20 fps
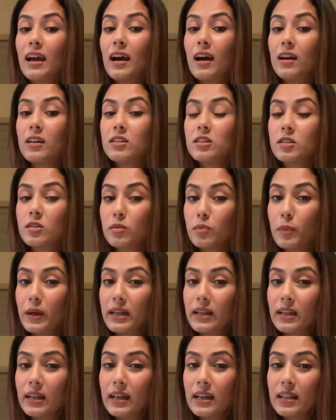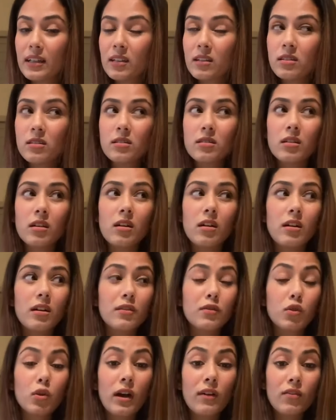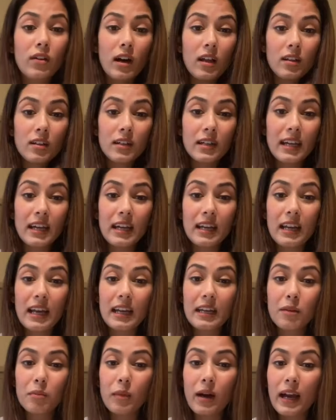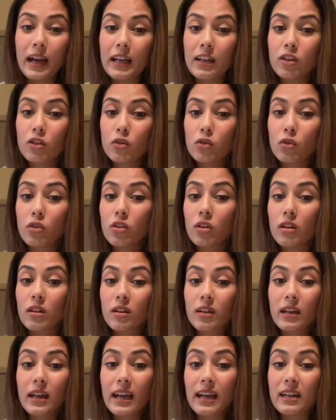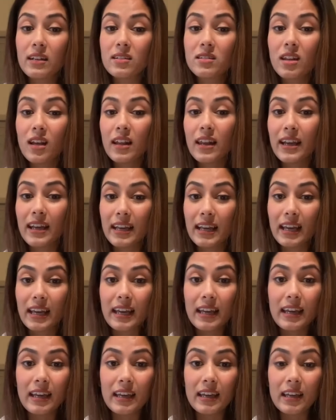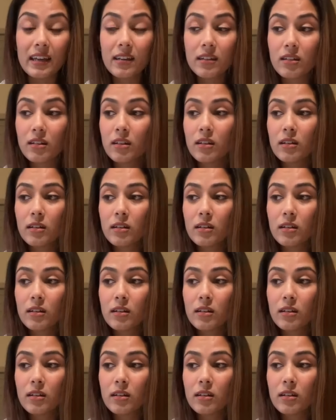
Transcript: split ends. If you have colored hair like mine, the ends are like hay.